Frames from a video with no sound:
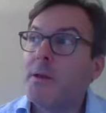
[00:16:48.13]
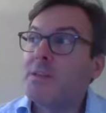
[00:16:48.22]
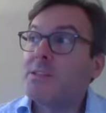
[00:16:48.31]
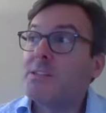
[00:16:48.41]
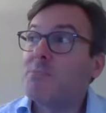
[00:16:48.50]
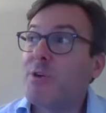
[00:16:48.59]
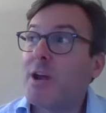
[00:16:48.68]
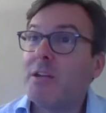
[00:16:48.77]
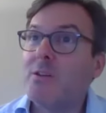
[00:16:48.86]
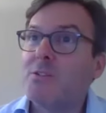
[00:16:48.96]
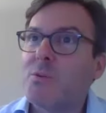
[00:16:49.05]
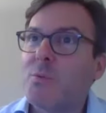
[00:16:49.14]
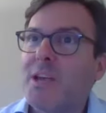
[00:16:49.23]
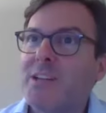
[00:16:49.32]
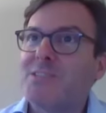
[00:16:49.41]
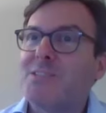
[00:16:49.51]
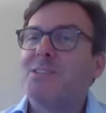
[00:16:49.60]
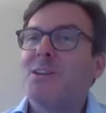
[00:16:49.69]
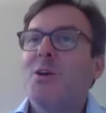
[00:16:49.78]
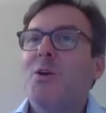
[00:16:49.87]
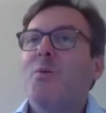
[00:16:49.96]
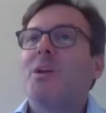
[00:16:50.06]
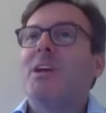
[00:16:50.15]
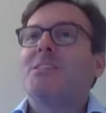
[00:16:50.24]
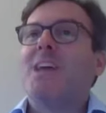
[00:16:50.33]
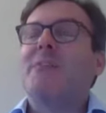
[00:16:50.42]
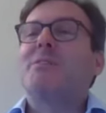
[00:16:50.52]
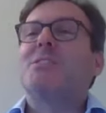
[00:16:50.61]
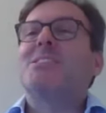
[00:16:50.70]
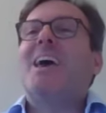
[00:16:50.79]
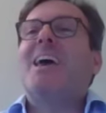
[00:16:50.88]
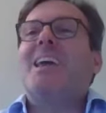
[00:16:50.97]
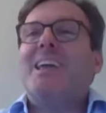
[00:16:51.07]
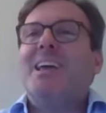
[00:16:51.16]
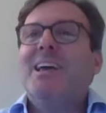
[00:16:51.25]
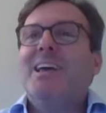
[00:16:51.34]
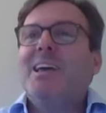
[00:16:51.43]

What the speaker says: This is brand new, so we get to have a say